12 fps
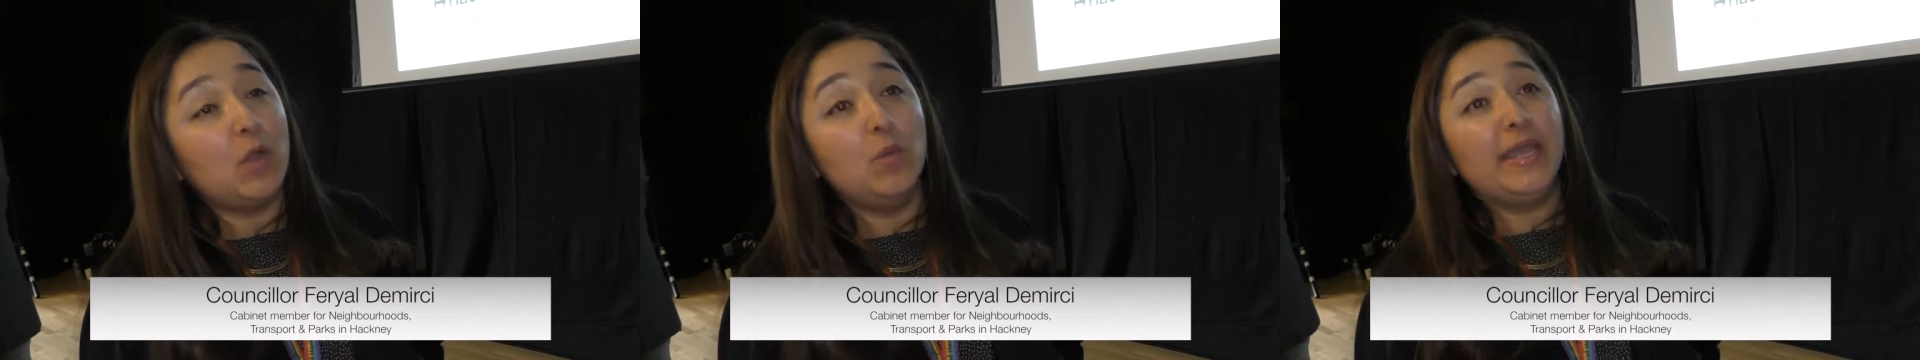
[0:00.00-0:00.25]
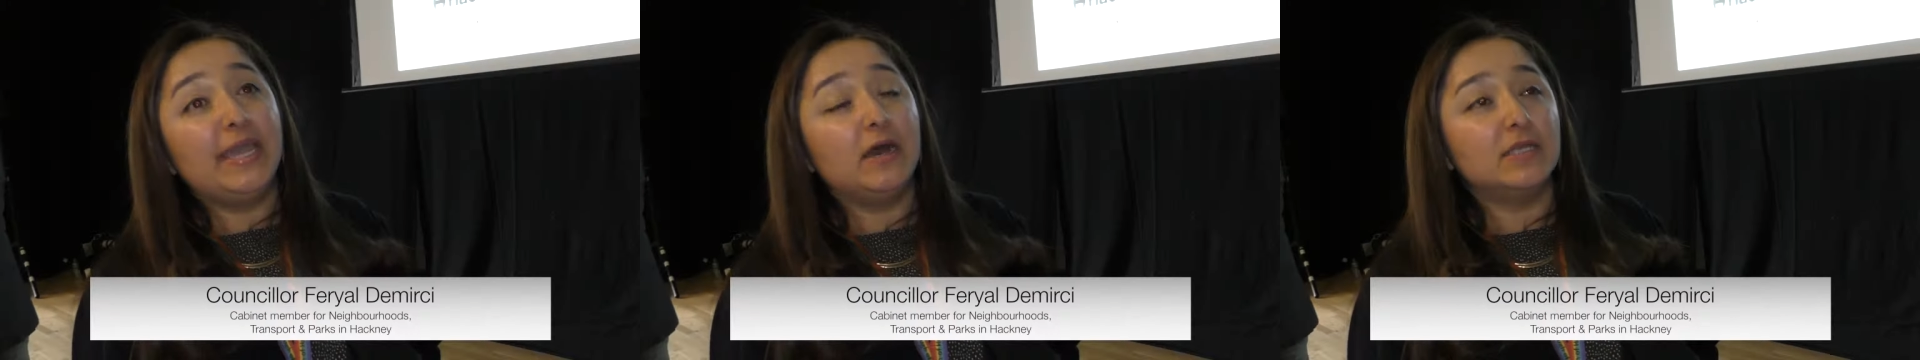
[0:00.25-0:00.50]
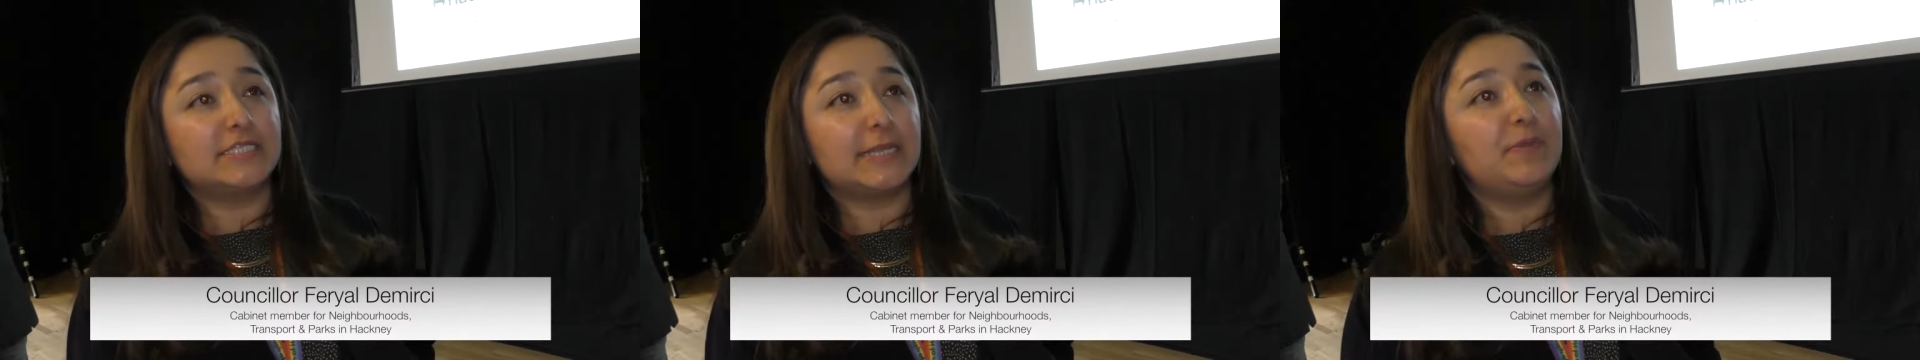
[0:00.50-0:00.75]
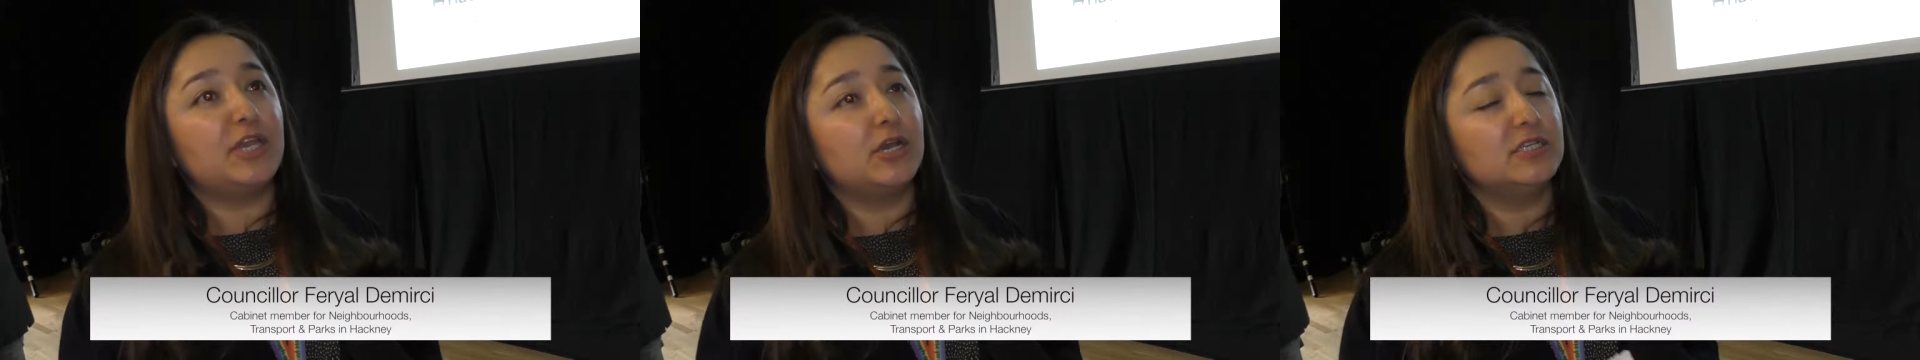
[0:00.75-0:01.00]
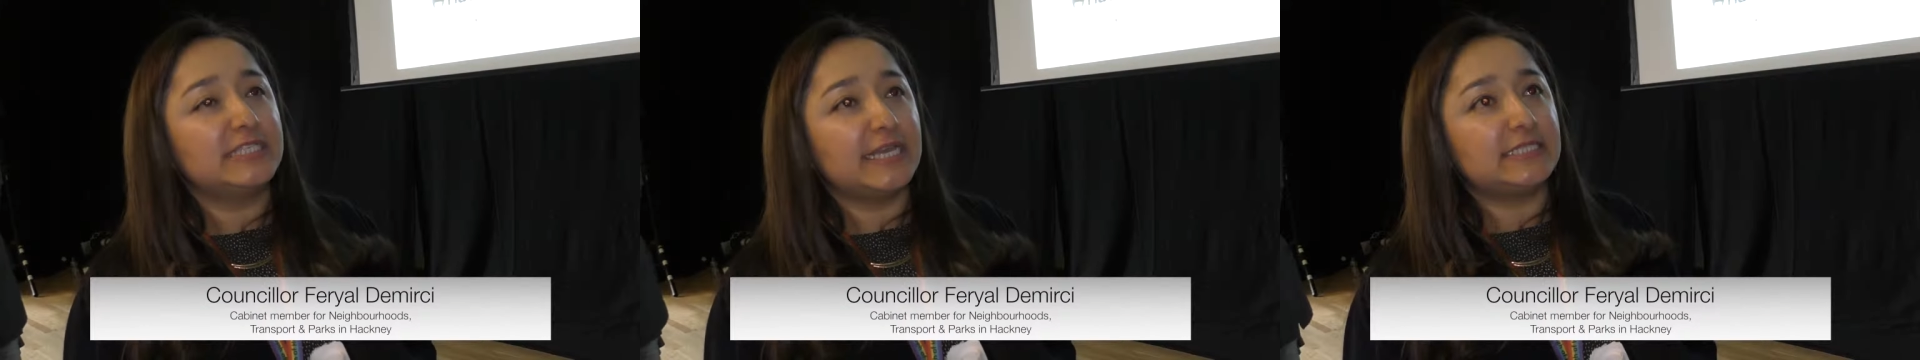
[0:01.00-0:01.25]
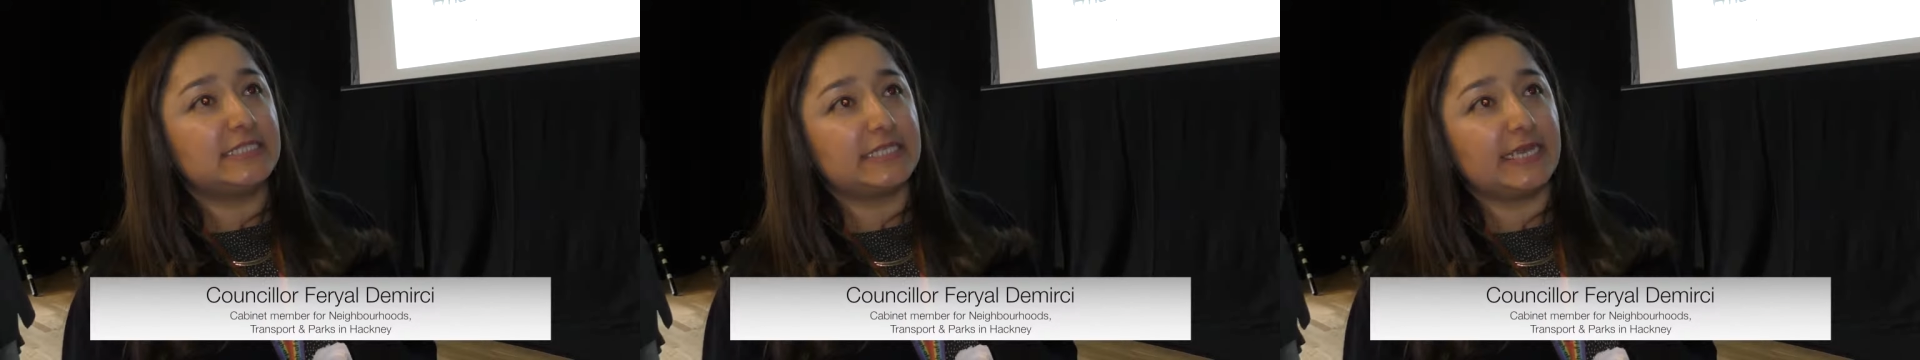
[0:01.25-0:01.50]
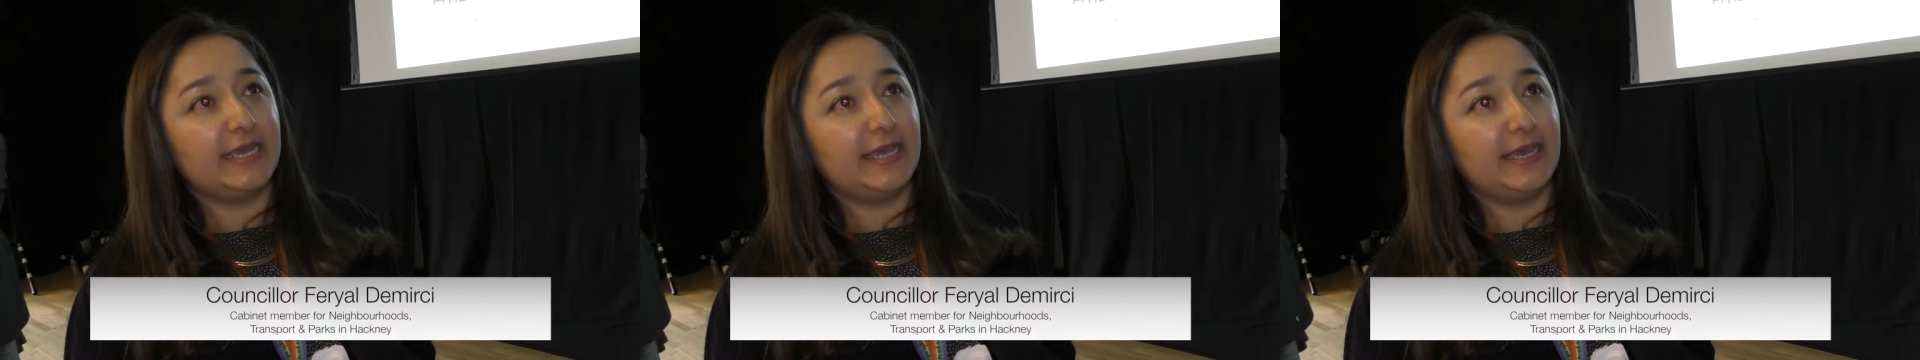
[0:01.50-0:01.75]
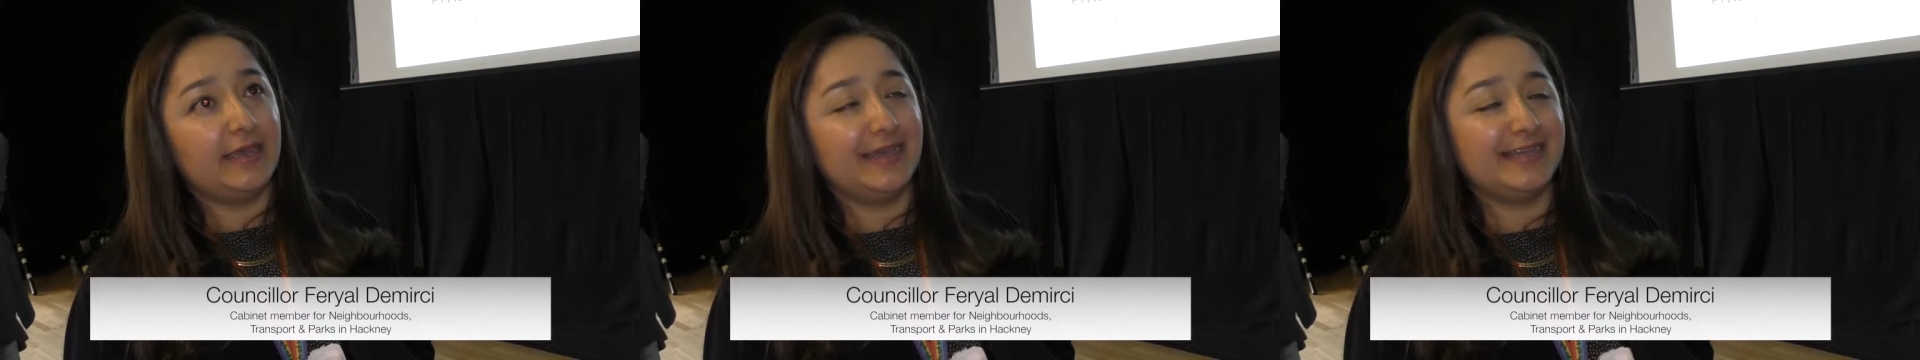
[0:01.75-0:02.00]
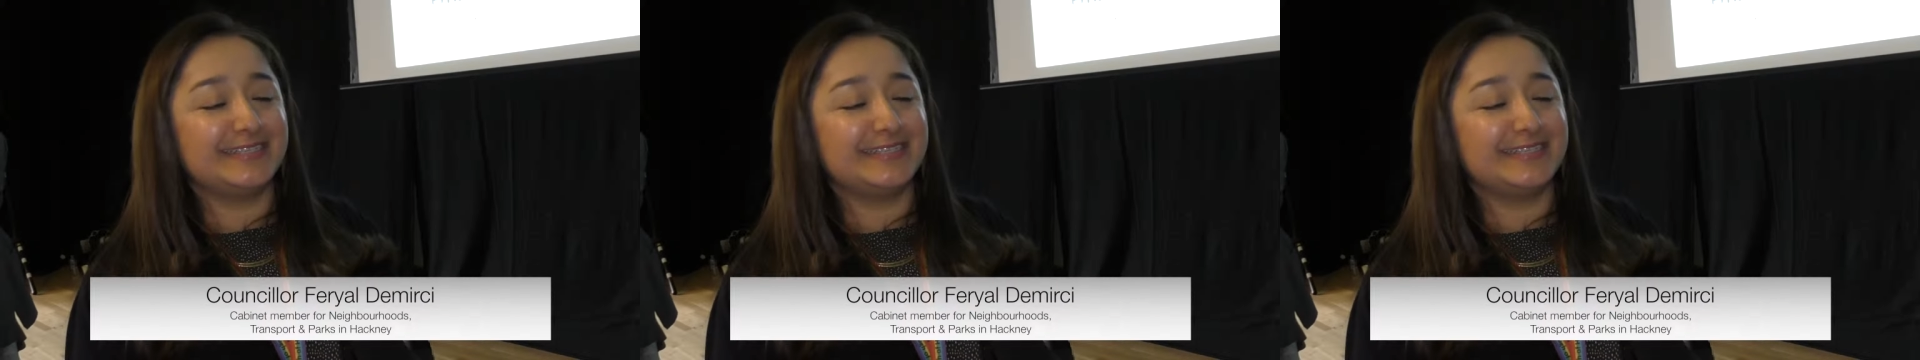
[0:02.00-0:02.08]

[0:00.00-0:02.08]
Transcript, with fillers: Uh, we asked it because it's, uh,